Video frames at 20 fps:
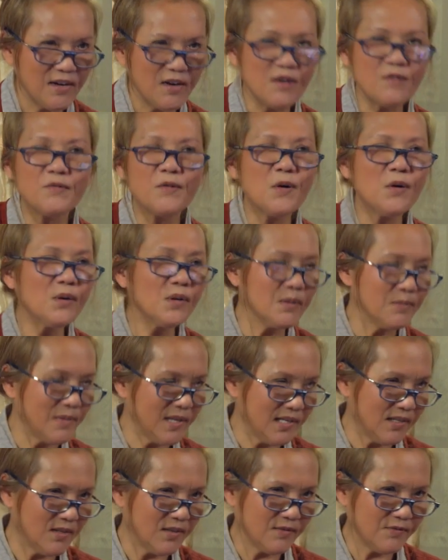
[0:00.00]
of all the
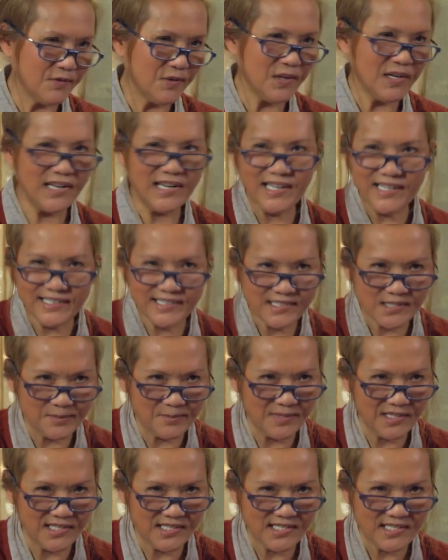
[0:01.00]
methods for
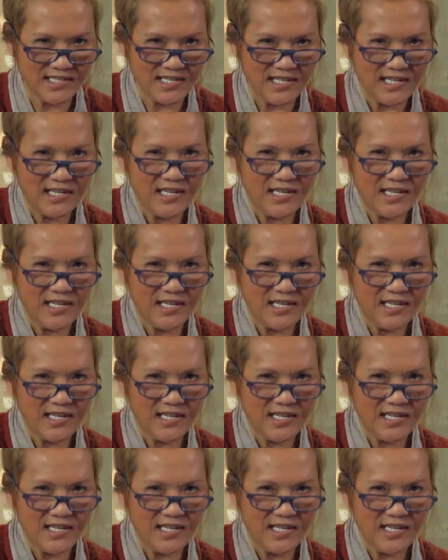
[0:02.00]
enlightenment.